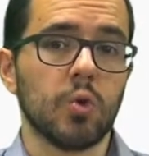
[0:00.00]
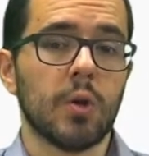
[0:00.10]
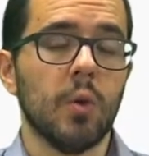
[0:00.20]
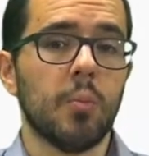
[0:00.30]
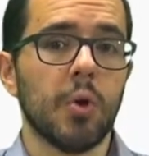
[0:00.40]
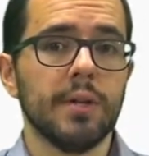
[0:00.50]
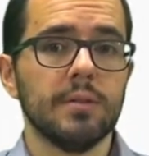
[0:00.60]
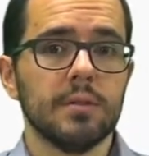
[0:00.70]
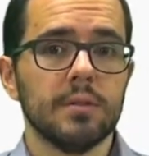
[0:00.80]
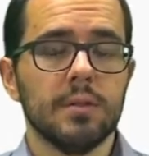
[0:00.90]
the
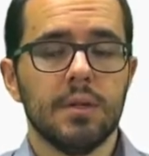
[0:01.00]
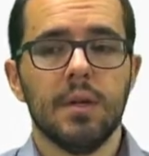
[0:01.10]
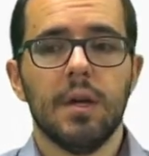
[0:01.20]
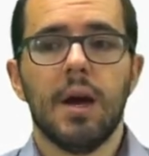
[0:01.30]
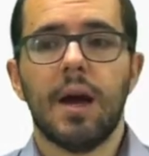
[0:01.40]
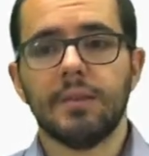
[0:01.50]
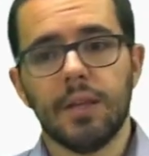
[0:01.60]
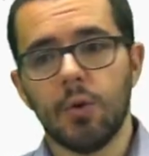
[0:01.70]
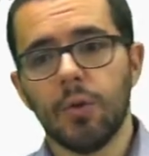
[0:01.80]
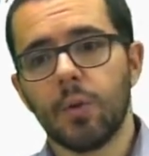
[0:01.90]
component, and
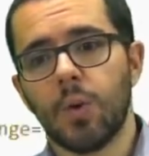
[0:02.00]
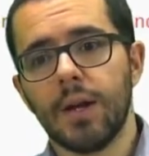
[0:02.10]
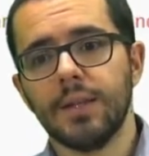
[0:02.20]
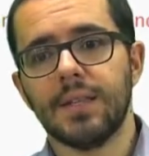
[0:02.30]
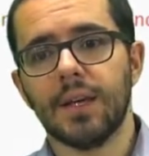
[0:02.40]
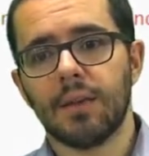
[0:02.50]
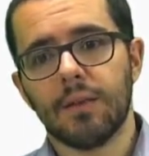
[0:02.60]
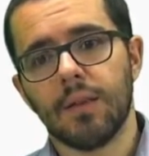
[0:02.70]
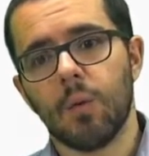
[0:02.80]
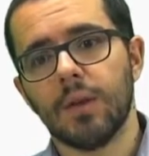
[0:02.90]
the other one is
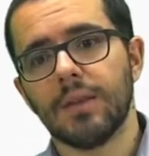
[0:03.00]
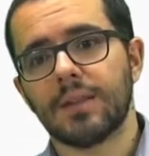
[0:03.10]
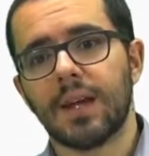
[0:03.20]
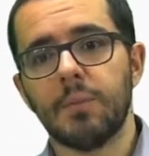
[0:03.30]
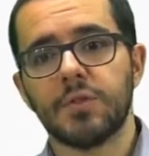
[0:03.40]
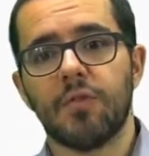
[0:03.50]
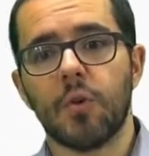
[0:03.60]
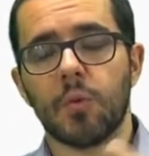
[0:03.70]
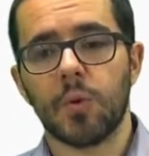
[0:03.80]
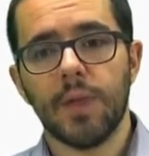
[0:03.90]
the one that comes
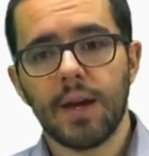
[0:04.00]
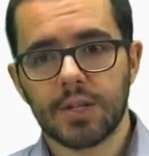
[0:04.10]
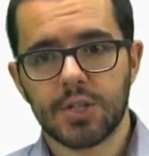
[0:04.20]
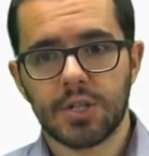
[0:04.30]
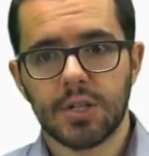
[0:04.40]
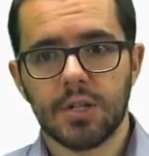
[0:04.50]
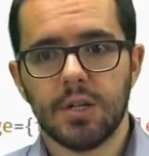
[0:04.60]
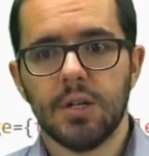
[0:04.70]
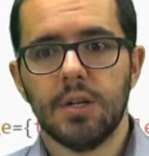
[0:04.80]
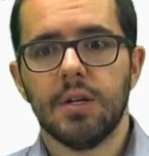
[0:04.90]
from Redux.
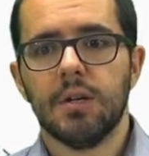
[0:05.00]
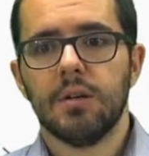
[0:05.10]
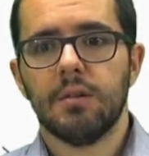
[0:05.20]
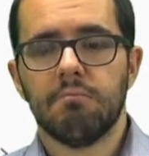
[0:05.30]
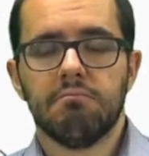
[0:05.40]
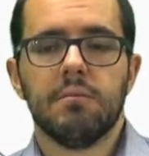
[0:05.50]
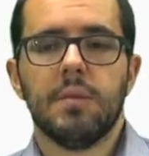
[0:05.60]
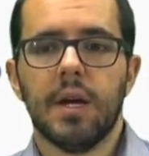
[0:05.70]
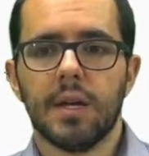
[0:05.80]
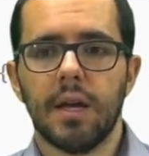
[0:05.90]

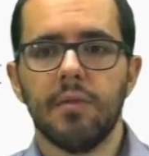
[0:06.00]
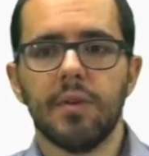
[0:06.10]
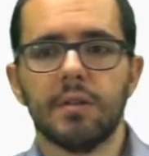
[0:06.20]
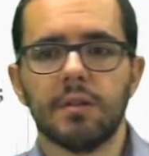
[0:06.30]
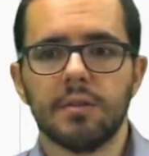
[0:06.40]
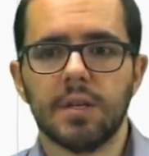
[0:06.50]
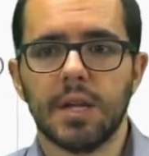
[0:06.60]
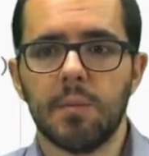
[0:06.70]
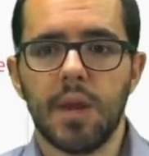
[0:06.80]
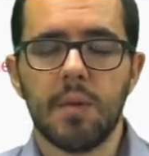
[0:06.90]
I gave it the
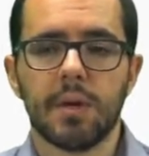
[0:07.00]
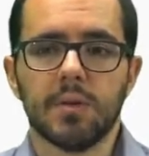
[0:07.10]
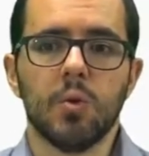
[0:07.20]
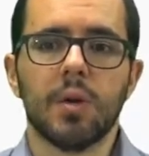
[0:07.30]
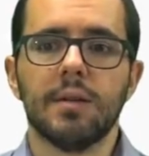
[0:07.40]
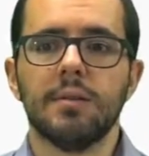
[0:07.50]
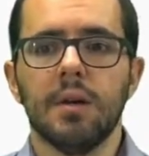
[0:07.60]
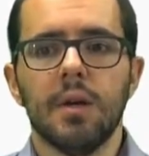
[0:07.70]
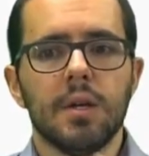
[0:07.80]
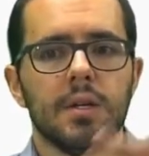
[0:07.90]
same name, but you can
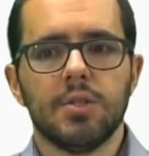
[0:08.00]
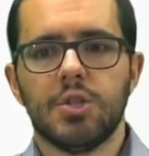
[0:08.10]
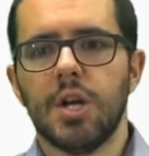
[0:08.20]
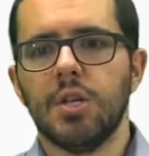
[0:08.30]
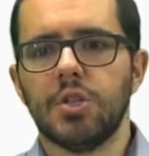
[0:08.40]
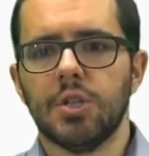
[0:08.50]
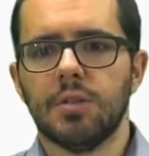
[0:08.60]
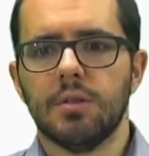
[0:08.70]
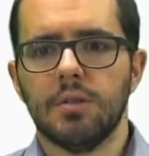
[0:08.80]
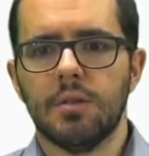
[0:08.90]
change it,
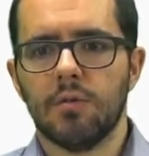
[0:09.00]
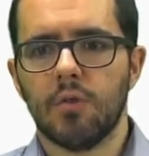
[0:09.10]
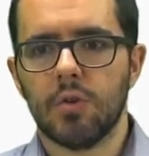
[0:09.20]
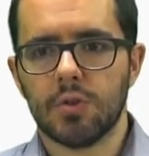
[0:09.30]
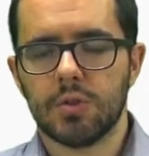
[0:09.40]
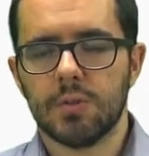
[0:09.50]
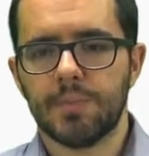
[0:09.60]
of course.